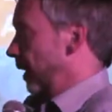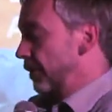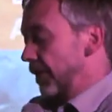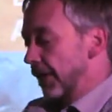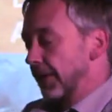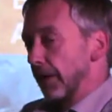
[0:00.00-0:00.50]

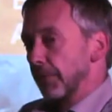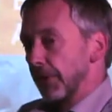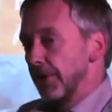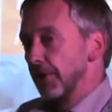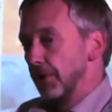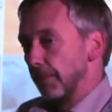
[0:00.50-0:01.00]
they've set up the
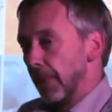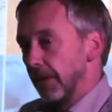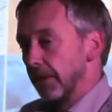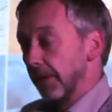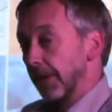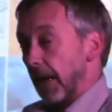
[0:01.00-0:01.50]
tissue
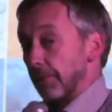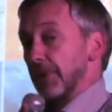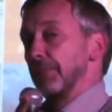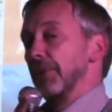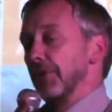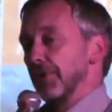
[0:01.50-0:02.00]
bank at
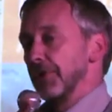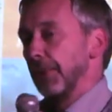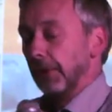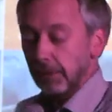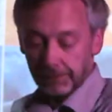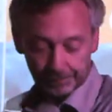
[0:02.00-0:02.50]
Hammersmith
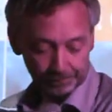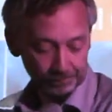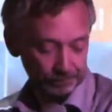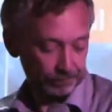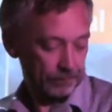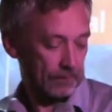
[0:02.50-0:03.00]
Hospital.
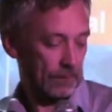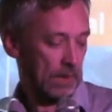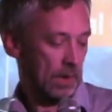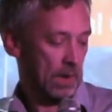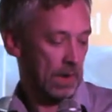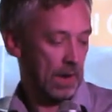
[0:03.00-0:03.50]

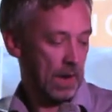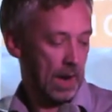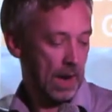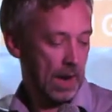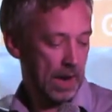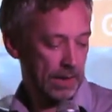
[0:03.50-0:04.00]

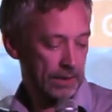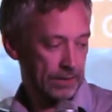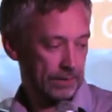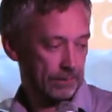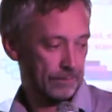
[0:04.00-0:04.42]
And